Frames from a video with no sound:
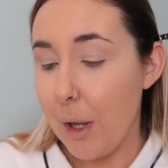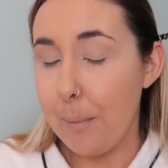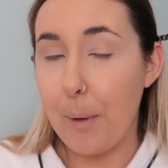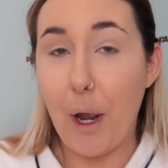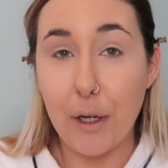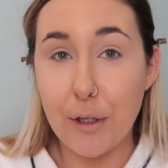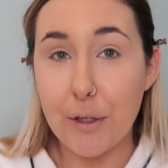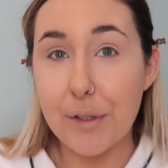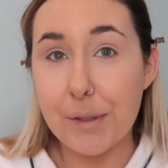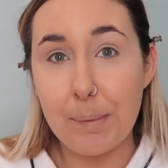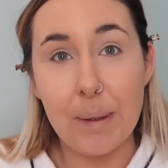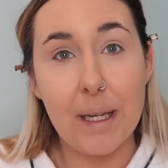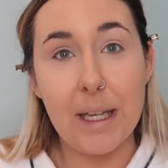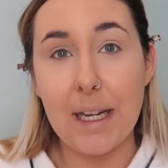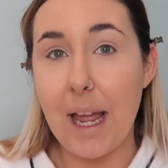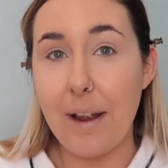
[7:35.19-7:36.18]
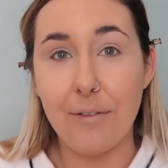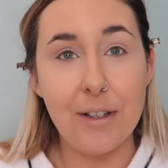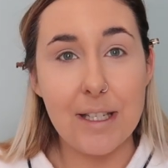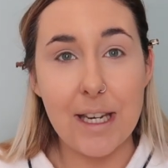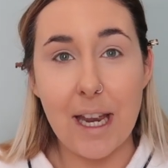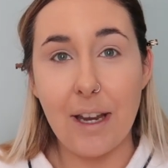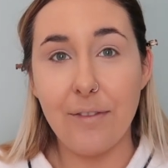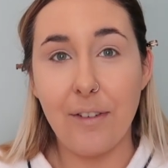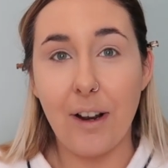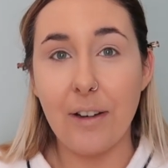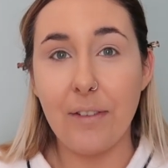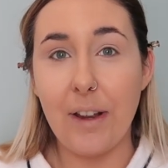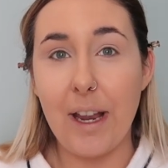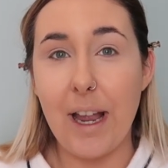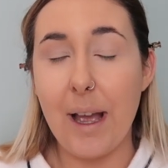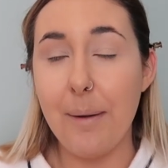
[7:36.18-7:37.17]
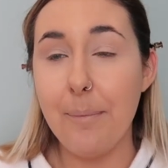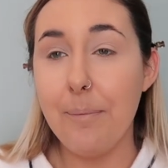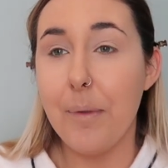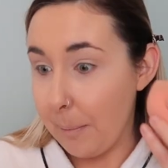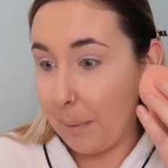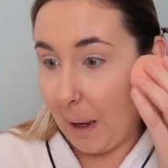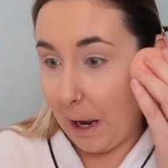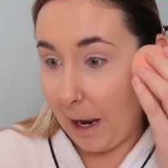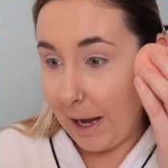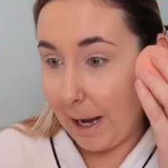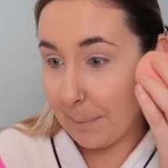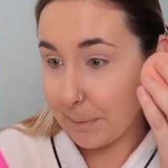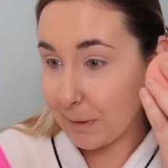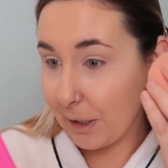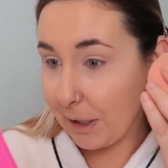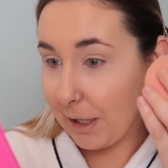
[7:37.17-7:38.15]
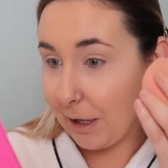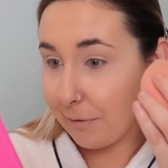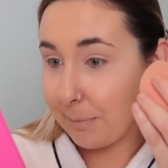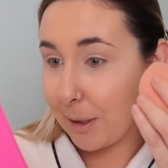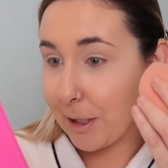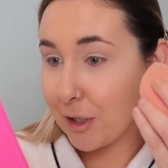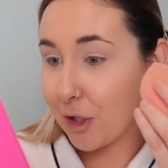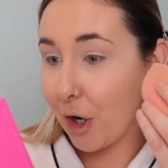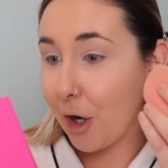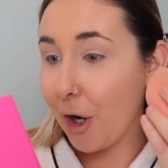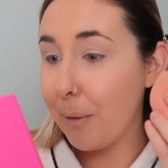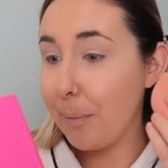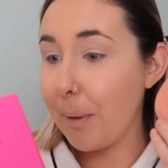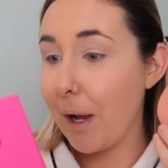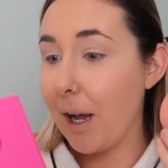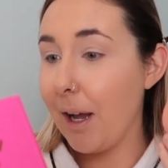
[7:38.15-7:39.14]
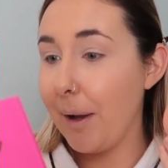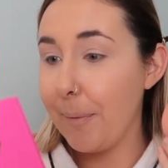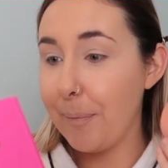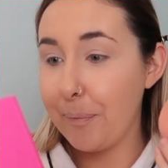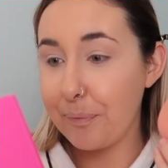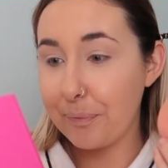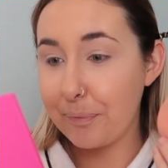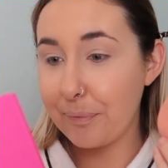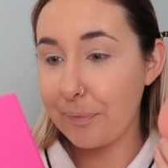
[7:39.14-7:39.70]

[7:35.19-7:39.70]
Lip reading: but I used to be in every day at 5 a.m. but I absolutely love my job.